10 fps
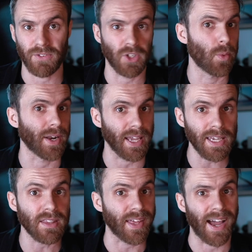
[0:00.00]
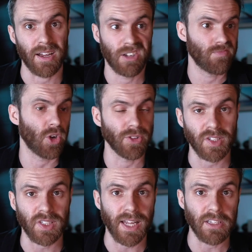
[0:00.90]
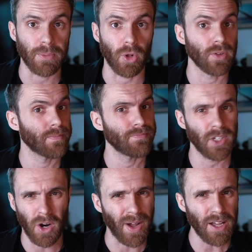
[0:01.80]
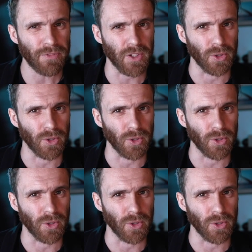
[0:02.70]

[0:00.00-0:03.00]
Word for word: if you don't want to eat that, understandable, you don't have